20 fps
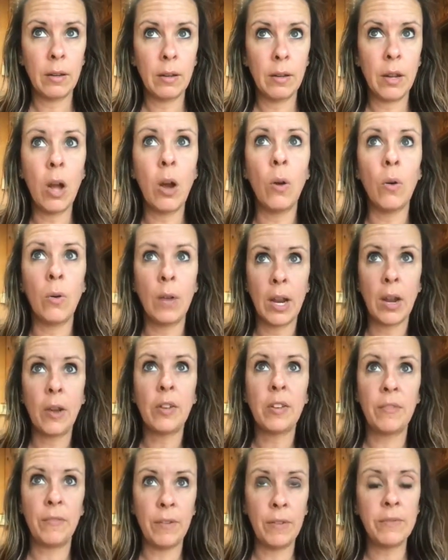No, it
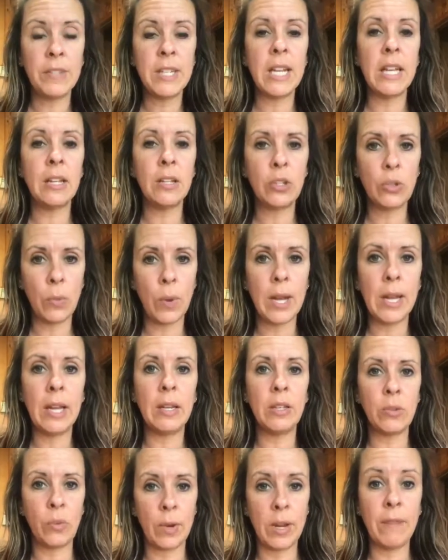goes 15,
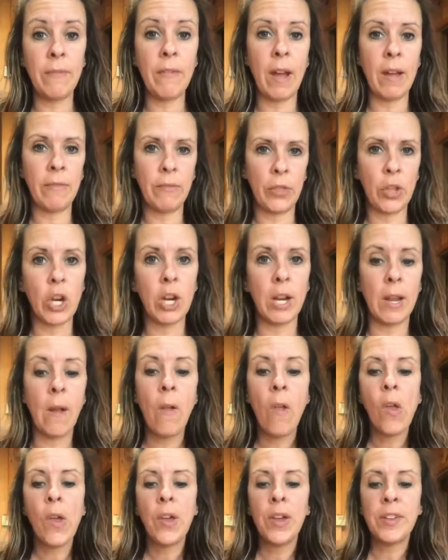20, 25, 30.
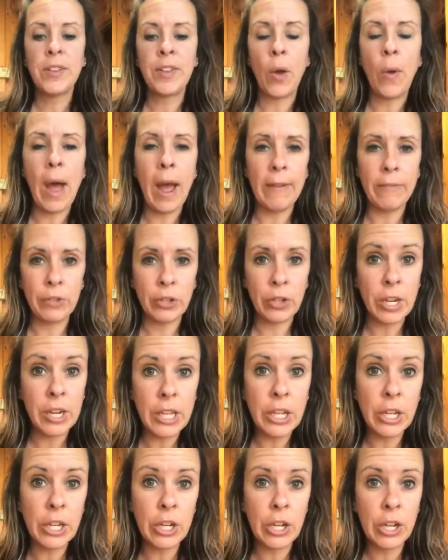So after a
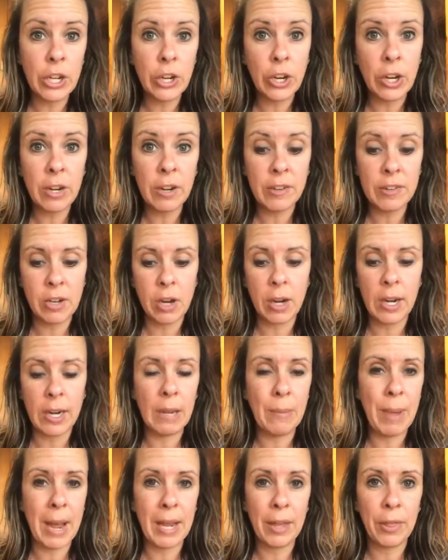year, you're going to start
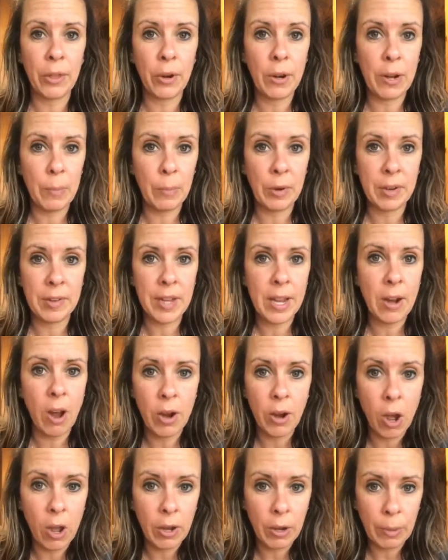getting back 30%
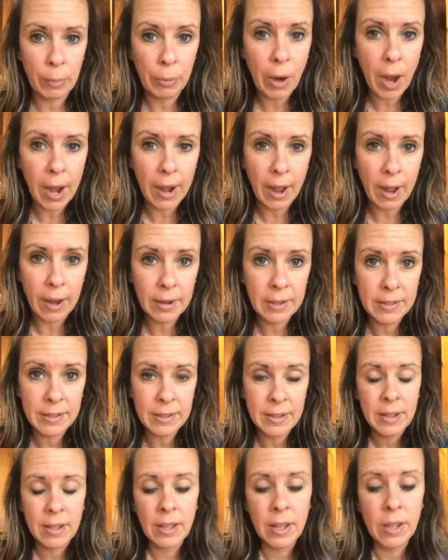on all your products.
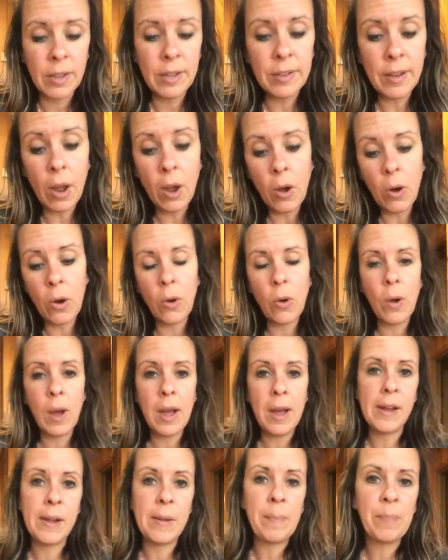So
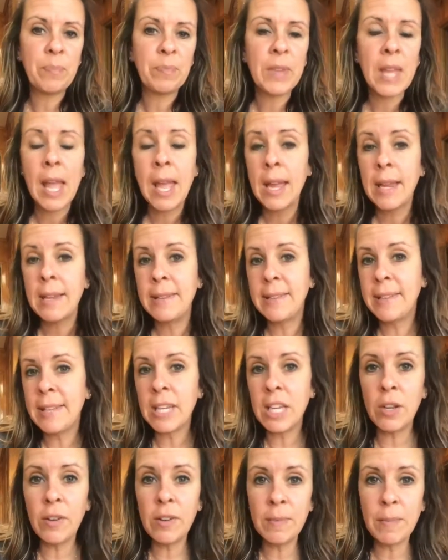
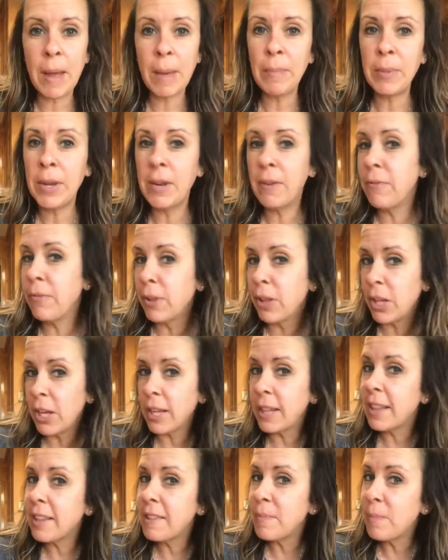excuse my beautiful
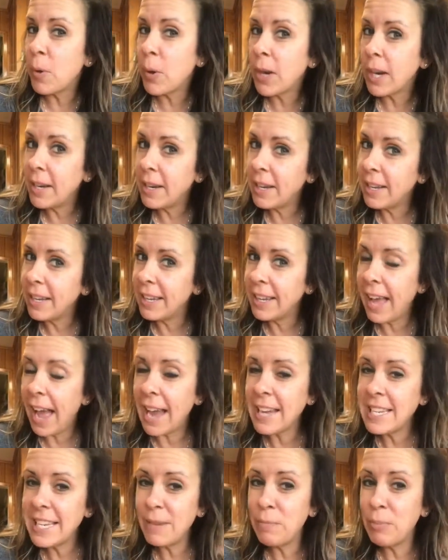look this morning.
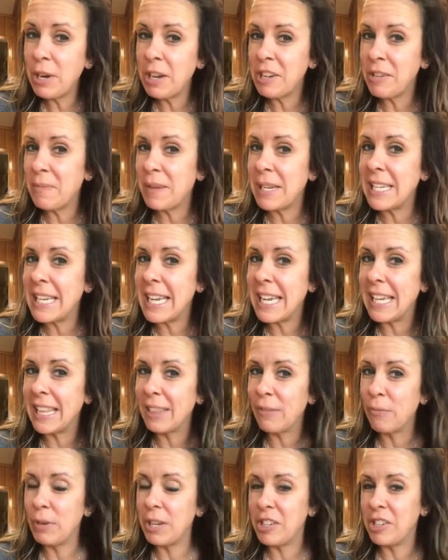I did brush my teeth,
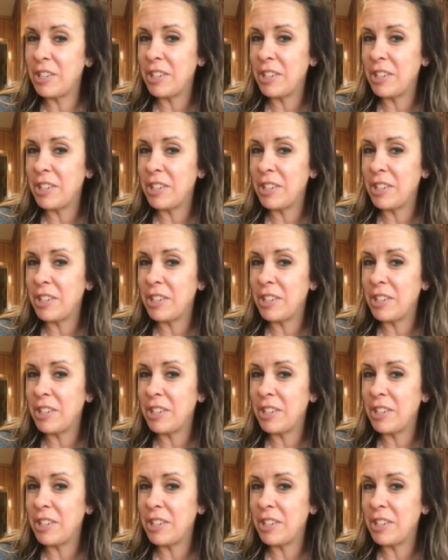which